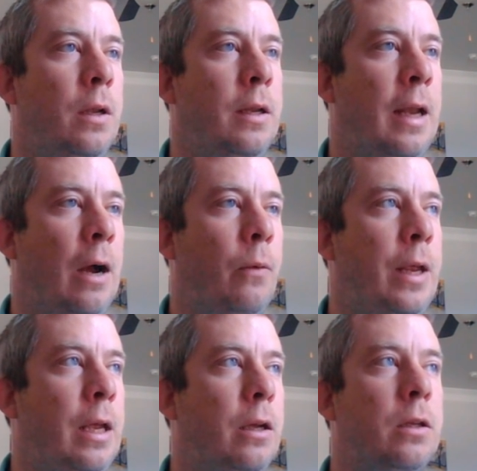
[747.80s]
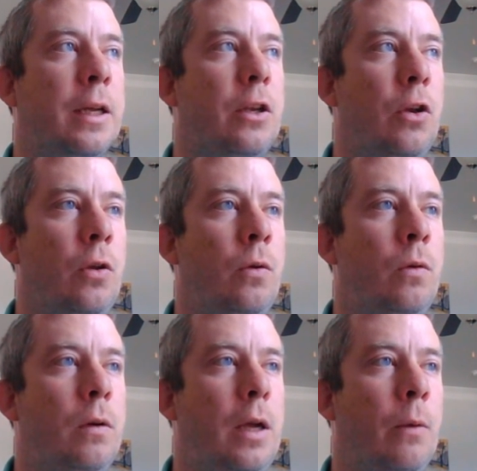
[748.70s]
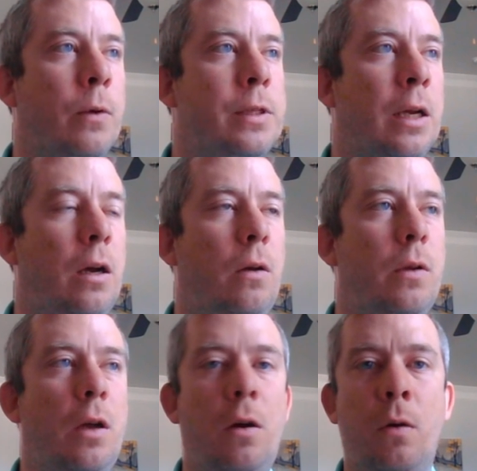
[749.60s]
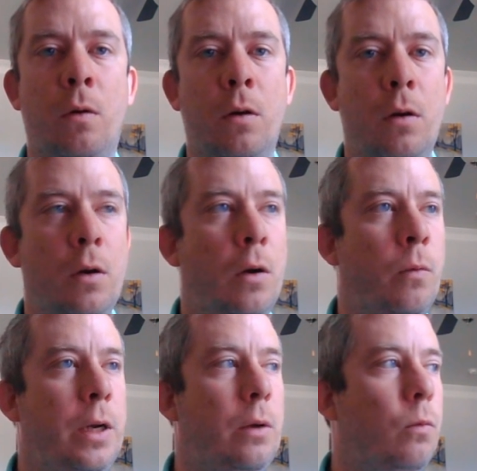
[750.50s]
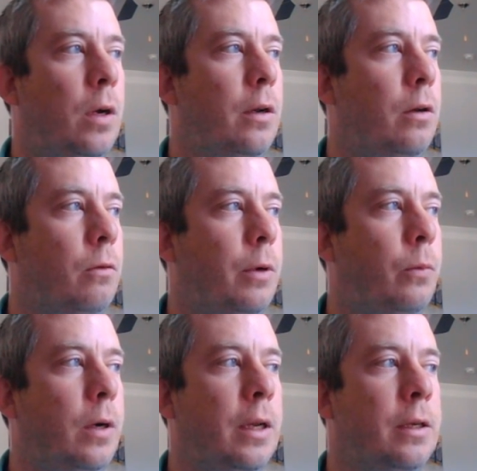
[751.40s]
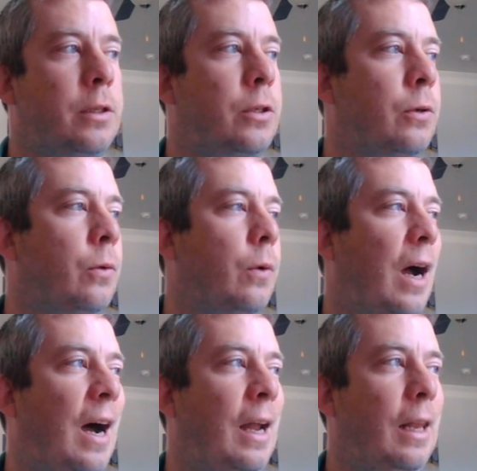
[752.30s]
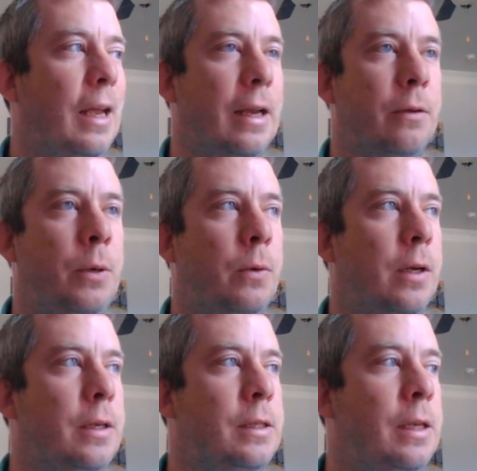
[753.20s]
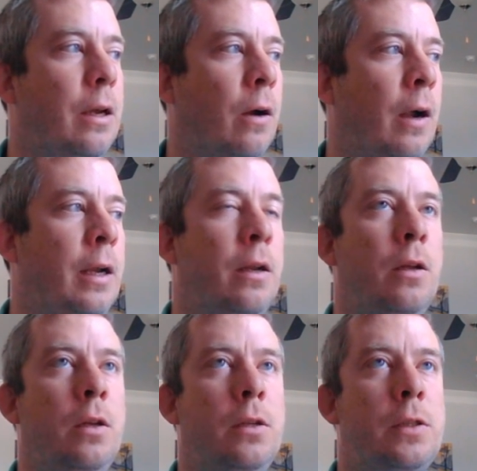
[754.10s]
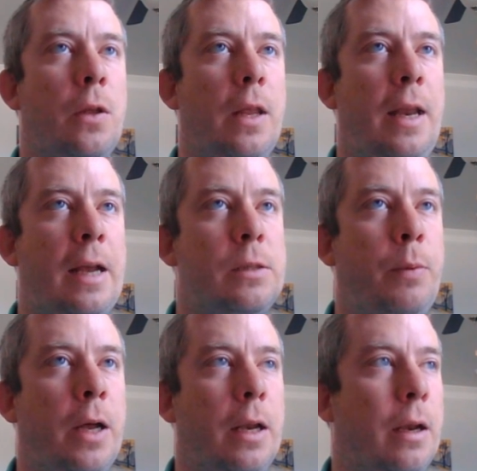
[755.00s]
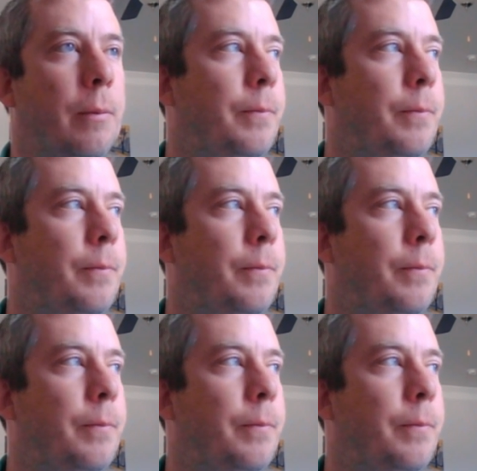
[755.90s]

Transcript: now we click new and we're saying, oh no, we didn't want new. We wanted to highlight, we wanted to see, all right? So the next button,